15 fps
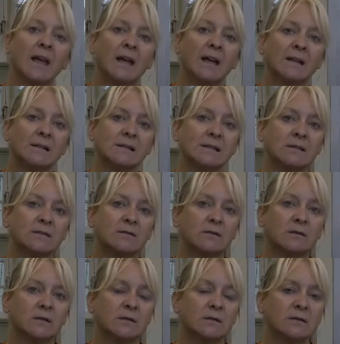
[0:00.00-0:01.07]
is
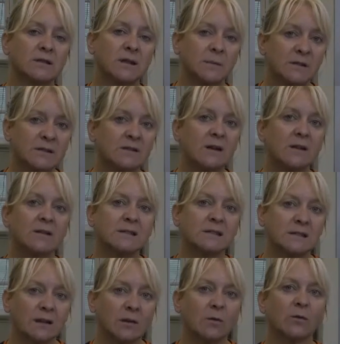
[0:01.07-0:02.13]
demonstrate the
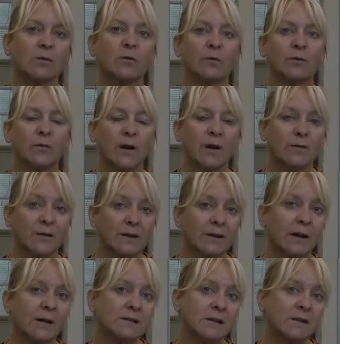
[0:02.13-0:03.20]
skill via
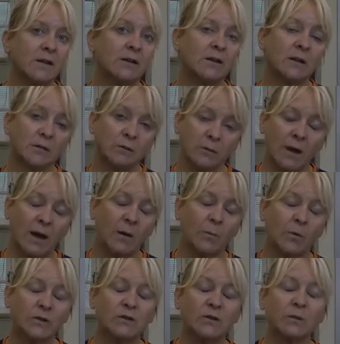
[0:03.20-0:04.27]
video so that you could
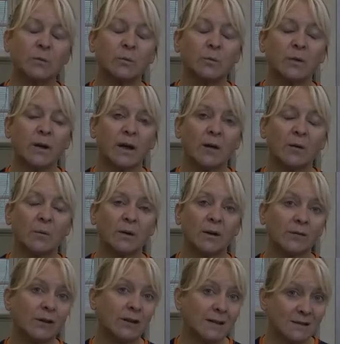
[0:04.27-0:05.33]
watch it
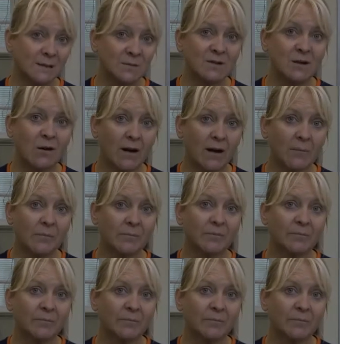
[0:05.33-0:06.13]
whenever you get some time,